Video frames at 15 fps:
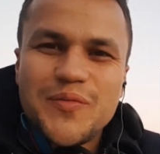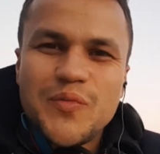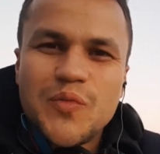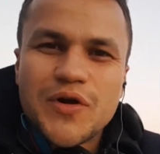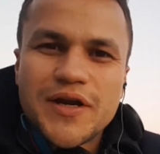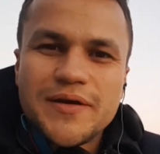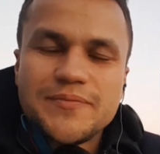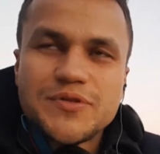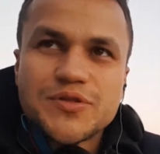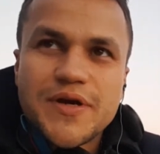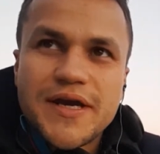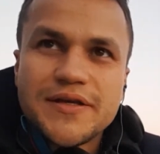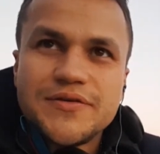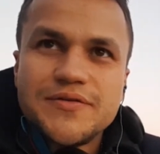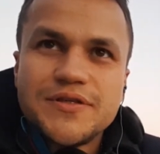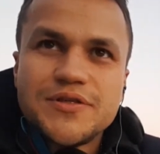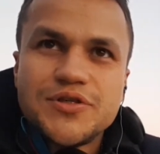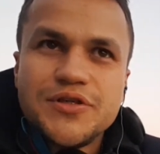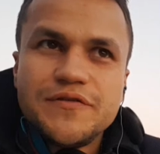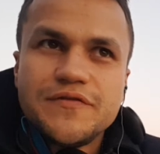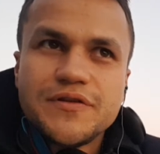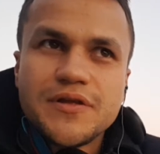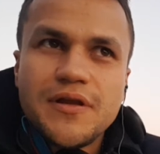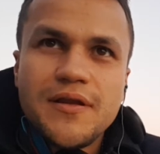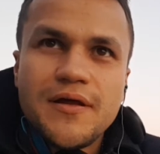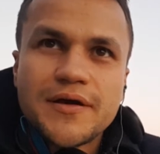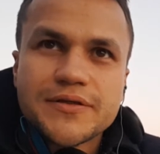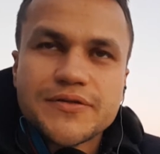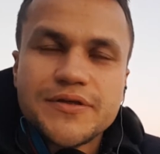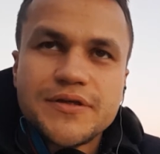what I'm trying to achieve in the
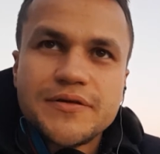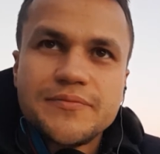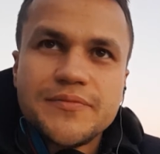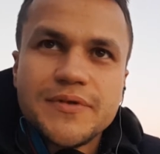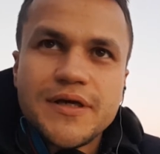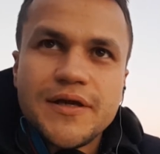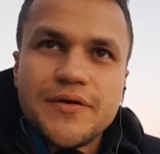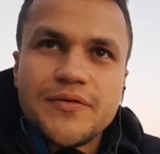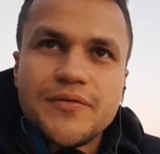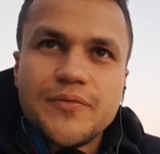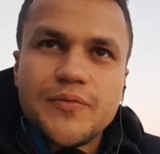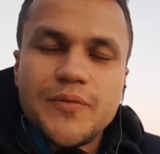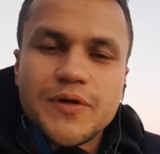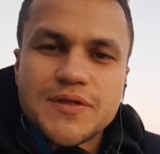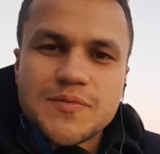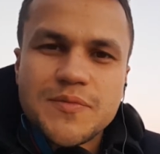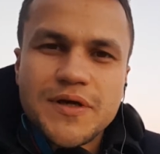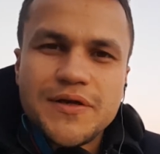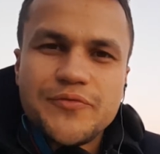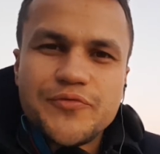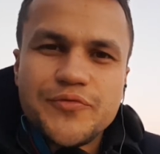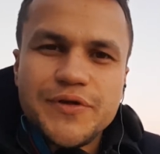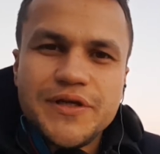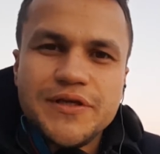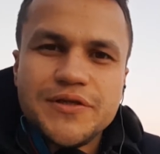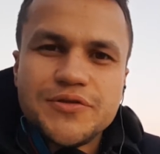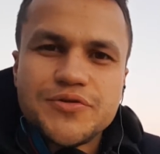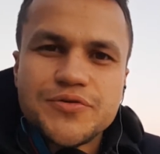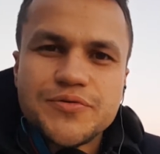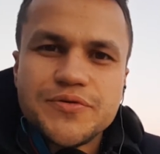long term and what's my really
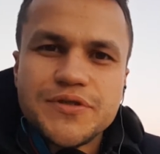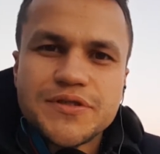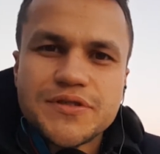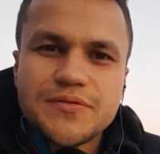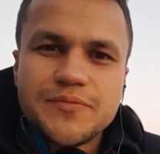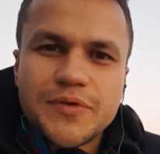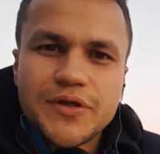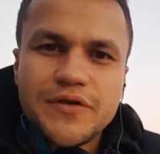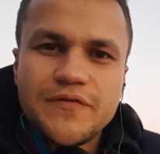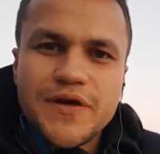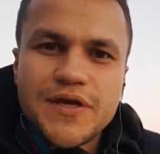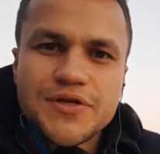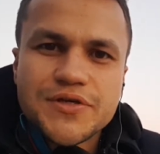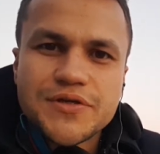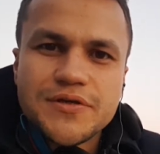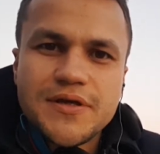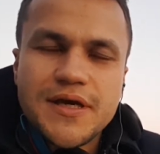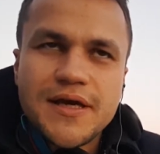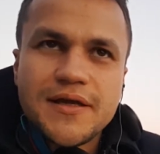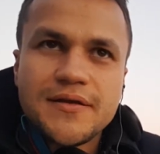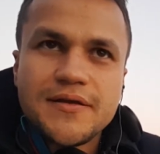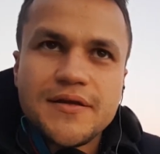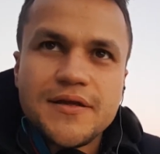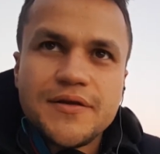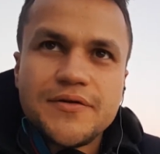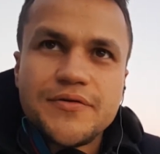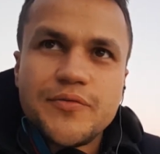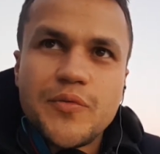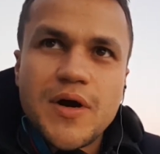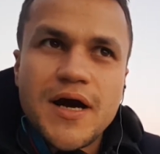truest motivation and
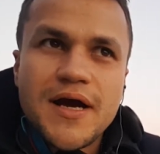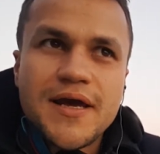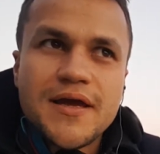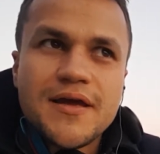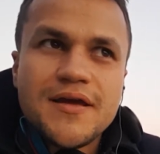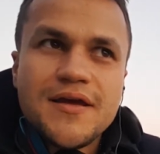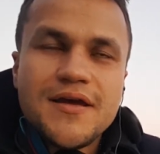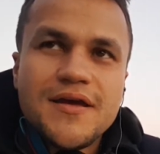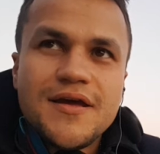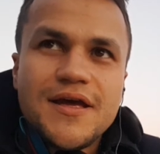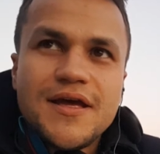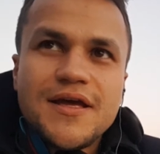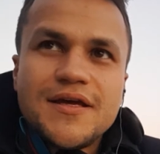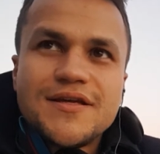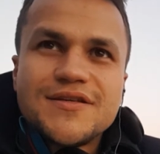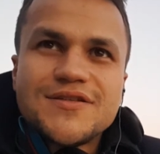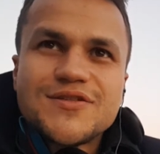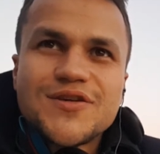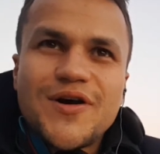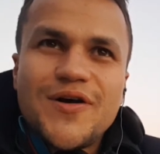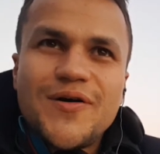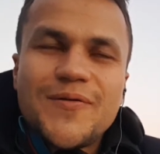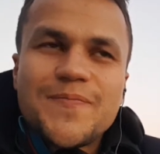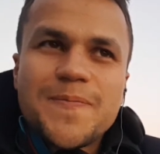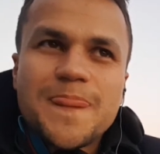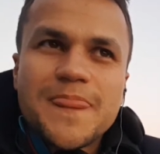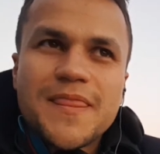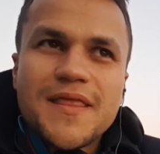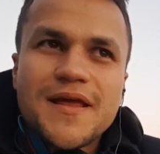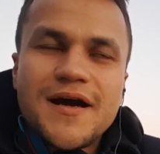inner why. So
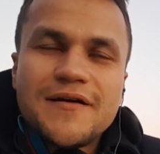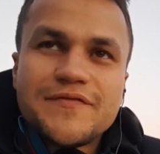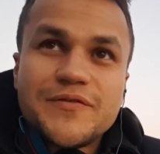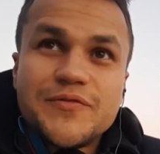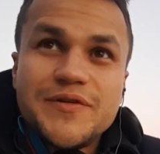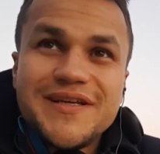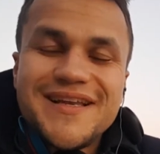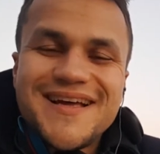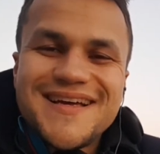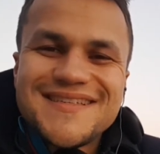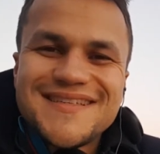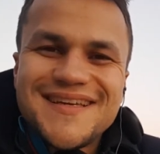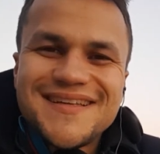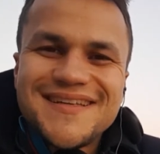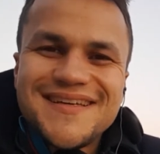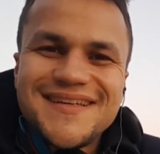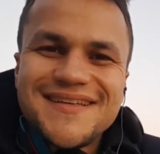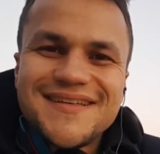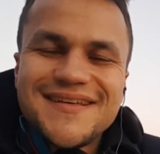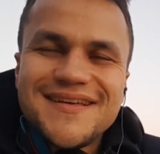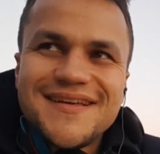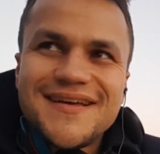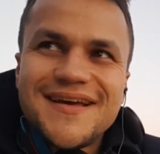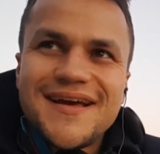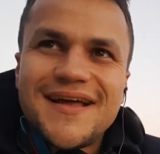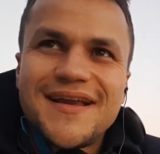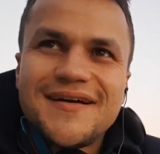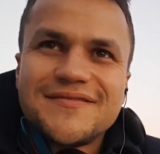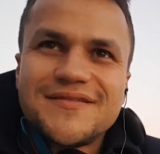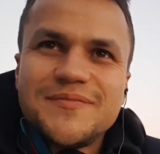after realizing it and
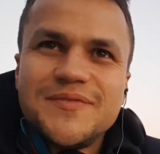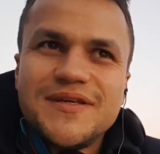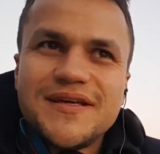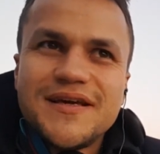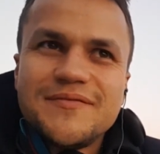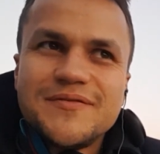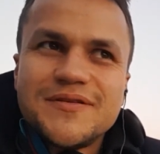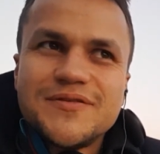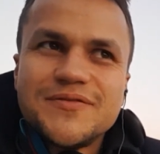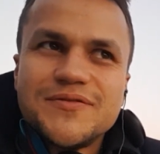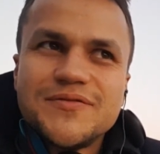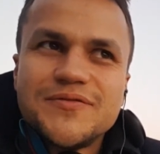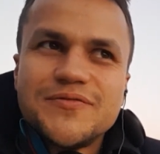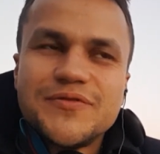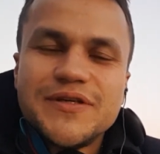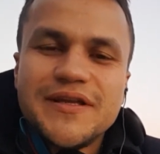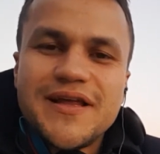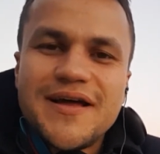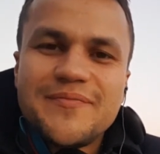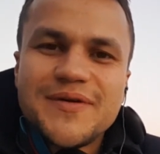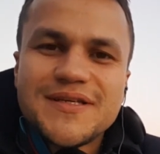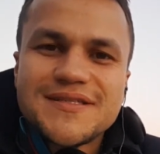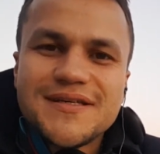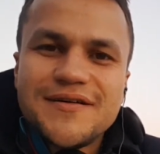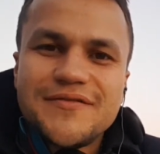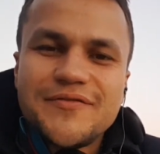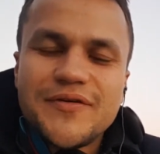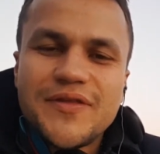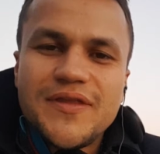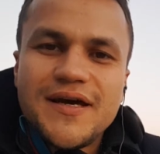after being able to realign myself
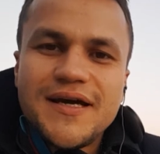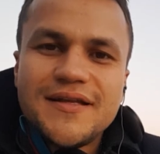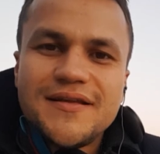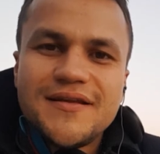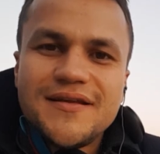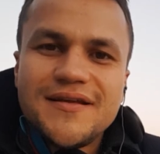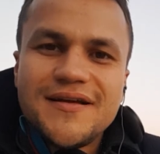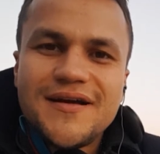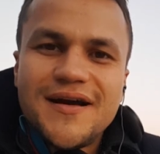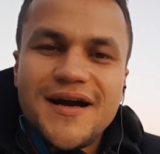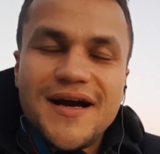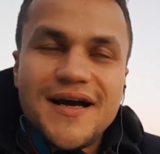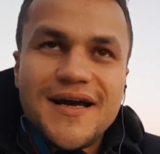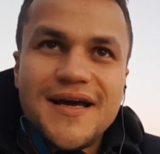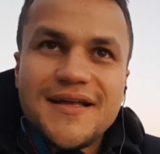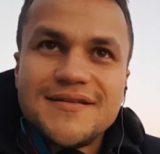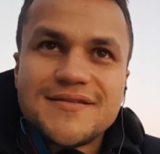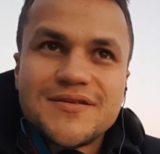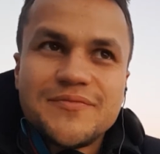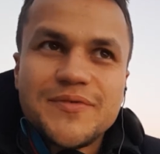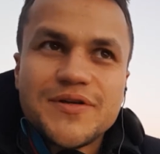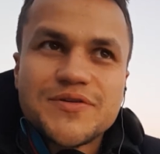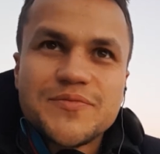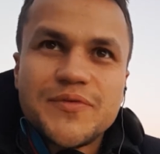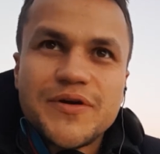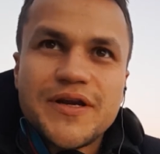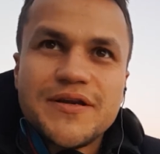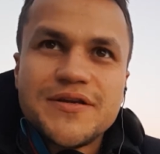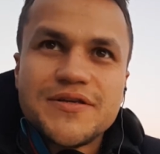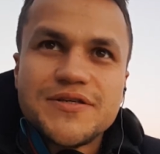with that, I had so much more
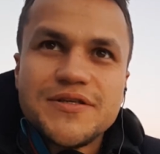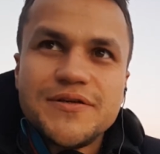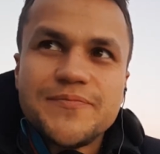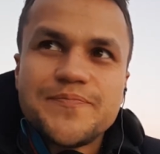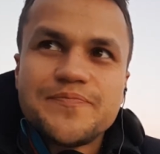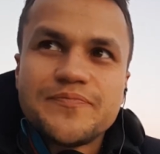energy.